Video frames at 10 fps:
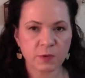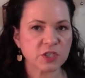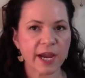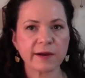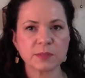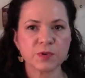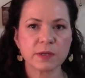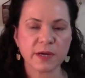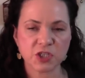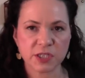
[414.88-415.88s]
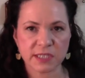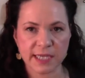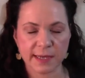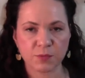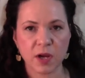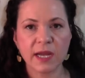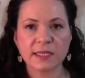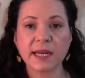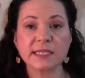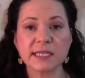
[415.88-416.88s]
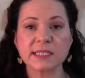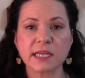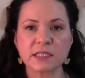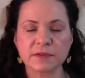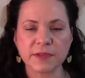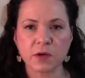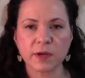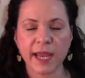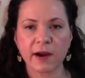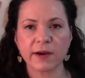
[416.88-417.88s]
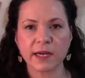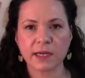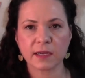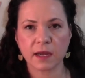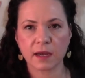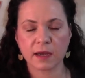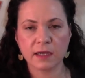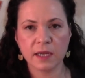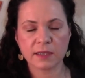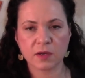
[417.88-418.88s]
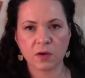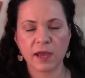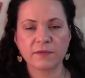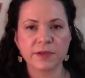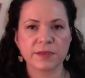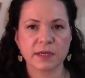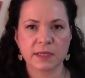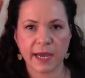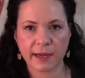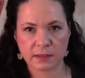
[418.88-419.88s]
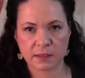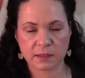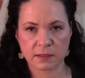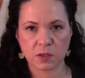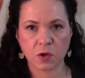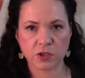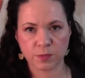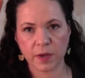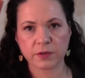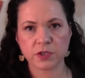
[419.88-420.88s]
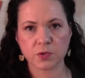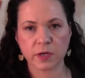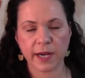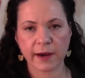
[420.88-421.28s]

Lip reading: which carries pretty much the same not as extensive. They don't carry everything that the larger mother store